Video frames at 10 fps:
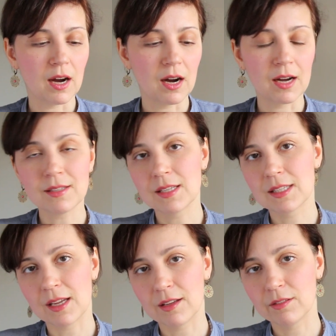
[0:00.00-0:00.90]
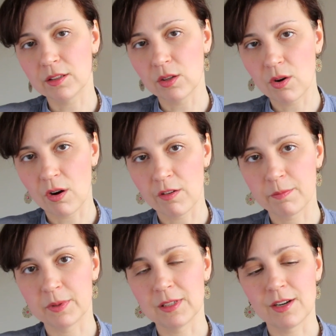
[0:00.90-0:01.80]
Understand the law of
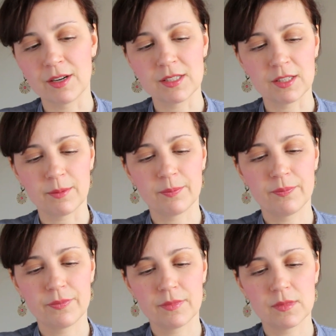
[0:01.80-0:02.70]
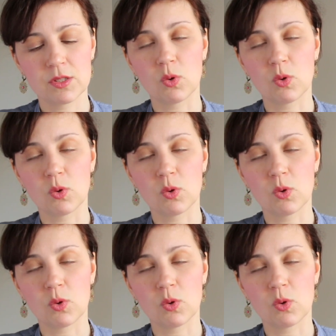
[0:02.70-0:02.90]
polarity. So